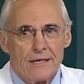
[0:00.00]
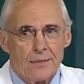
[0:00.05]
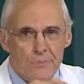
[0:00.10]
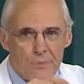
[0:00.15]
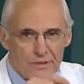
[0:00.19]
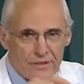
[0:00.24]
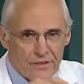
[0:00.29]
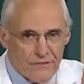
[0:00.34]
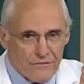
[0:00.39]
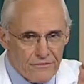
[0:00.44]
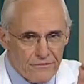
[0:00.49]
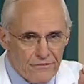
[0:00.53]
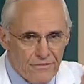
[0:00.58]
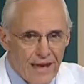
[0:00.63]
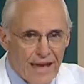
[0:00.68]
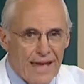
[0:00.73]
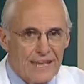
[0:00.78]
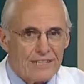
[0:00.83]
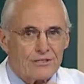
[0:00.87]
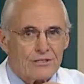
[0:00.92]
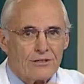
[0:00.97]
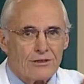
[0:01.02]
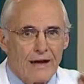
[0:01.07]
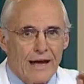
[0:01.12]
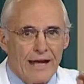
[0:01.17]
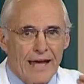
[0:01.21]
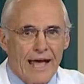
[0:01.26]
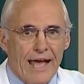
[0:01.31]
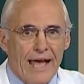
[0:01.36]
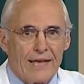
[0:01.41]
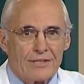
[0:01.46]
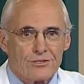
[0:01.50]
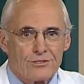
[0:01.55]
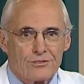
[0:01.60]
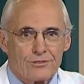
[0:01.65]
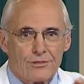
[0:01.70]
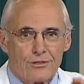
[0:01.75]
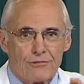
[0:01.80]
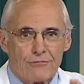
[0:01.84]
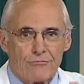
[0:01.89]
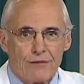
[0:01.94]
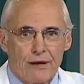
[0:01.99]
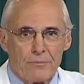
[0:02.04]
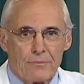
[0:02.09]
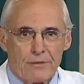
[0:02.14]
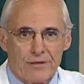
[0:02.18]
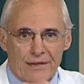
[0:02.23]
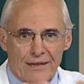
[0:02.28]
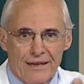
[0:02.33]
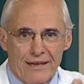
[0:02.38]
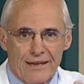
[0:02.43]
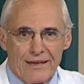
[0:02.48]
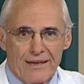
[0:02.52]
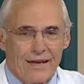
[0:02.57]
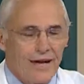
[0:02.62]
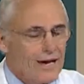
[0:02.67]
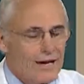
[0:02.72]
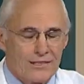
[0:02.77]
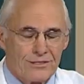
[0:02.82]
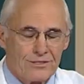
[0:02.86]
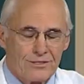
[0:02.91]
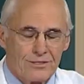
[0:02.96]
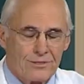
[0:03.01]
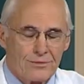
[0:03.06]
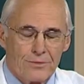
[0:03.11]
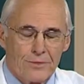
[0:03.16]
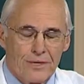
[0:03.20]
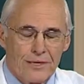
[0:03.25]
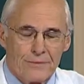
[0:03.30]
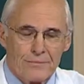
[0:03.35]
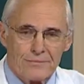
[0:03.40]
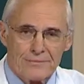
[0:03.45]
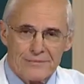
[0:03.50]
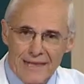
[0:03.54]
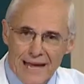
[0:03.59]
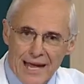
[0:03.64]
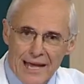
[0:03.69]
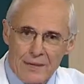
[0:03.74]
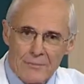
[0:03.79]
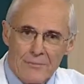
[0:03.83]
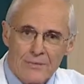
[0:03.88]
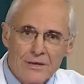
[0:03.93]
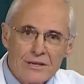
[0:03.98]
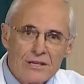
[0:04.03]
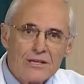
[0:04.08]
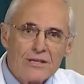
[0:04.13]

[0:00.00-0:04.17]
But the faster I asked you to replicate, type,